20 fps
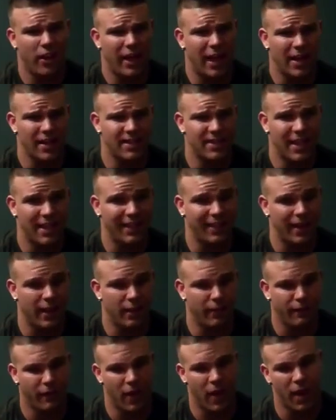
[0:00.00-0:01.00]
he got 2nd out
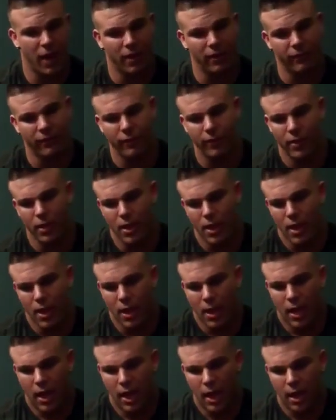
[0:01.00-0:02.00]
of 5.
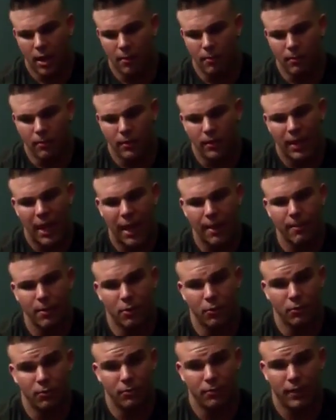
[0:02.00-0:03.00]
Came
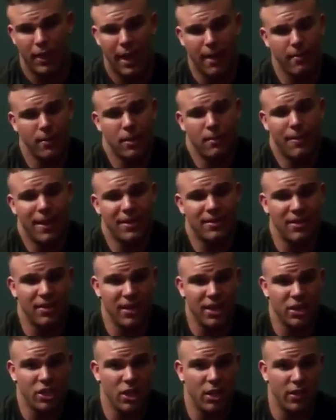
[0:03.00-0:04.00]
in the best
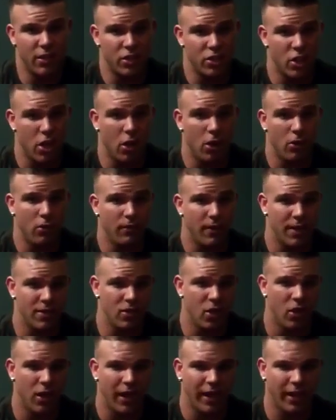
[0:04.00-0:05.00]
condition in the show. That's
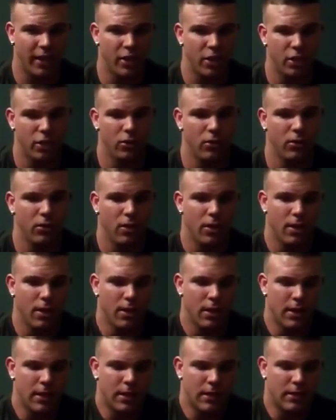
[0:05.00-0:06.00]
all I could do.
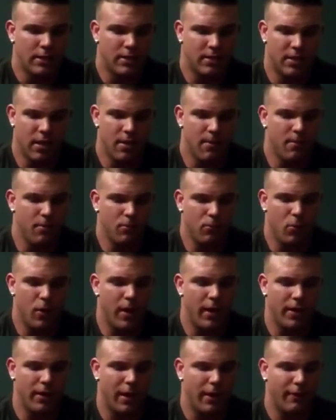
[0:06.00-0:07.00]
Some
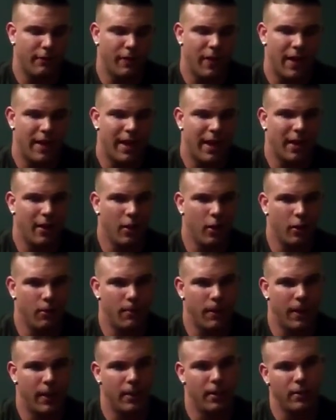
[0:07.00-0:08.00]
way he flattened out a little
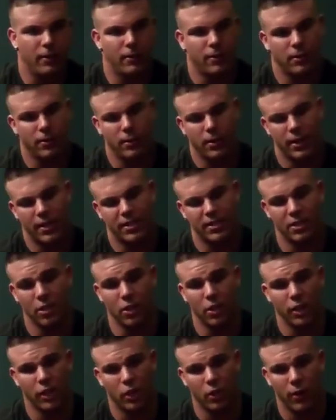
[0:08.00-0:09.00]
bit. He
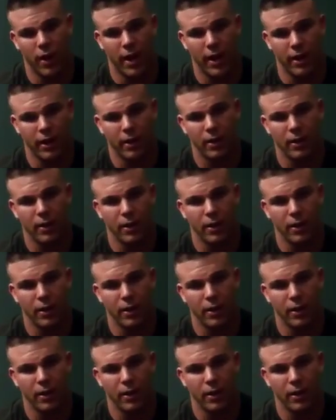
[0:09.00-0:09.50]
still looked great,